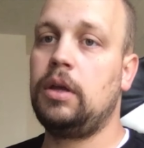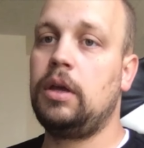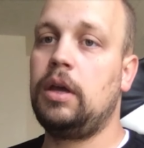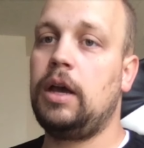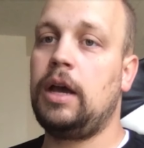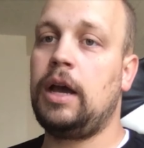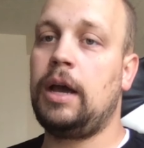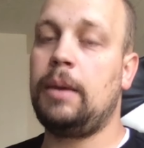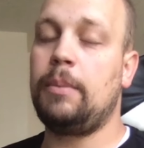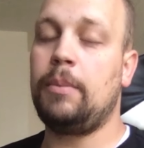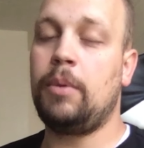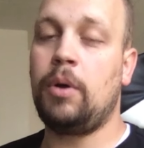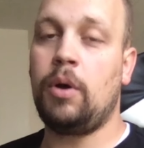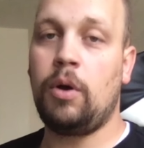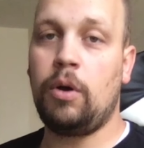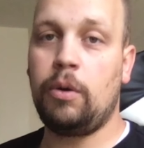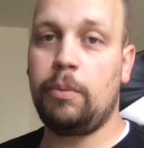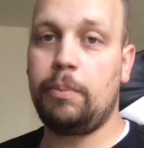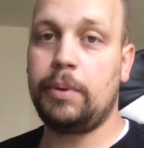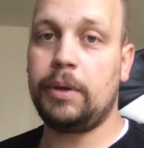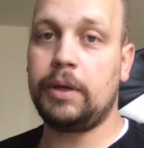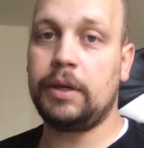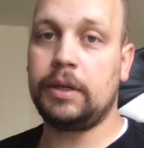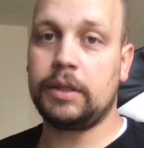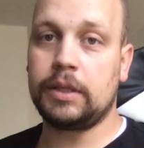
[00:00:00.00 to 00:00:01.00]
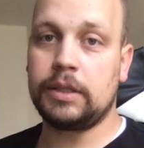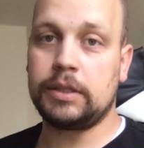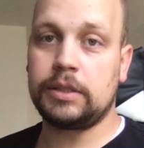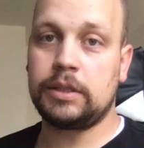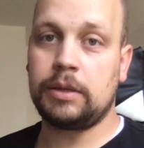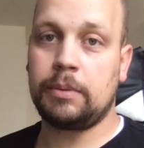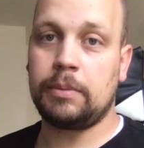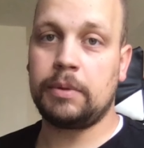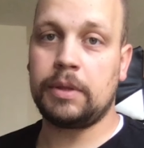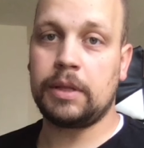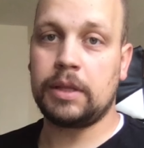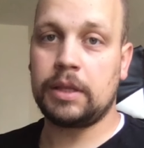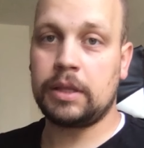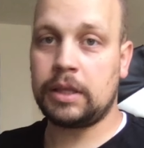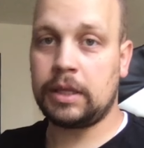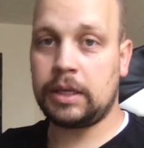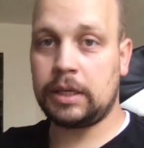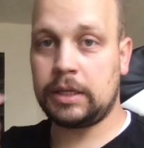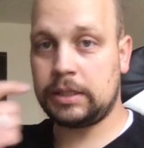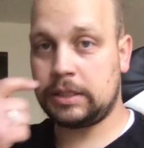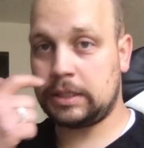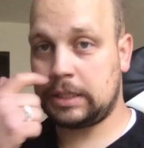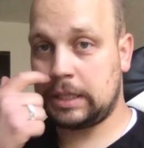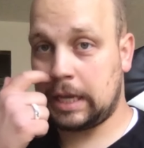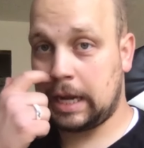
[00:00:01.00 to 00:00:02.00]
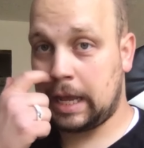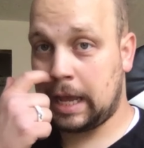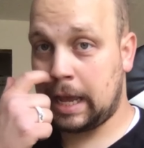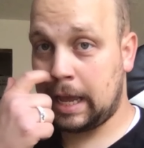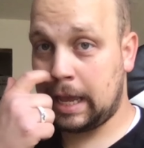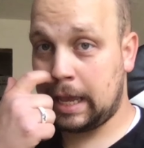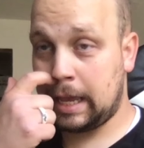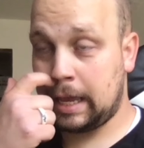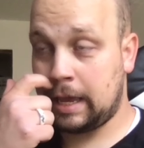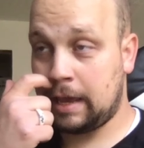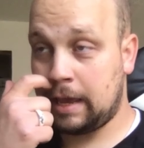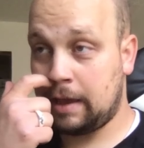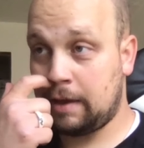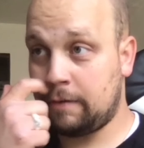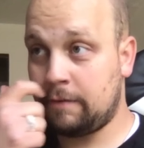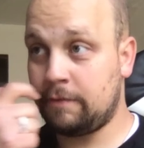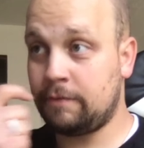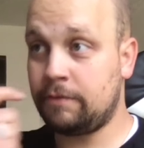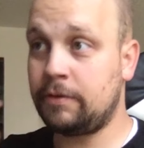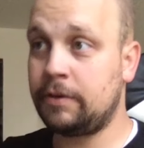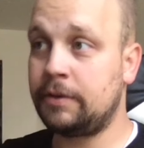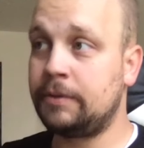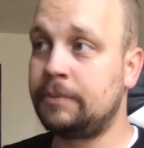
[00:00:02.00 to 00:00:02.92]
I'm hoping that some of the things that I have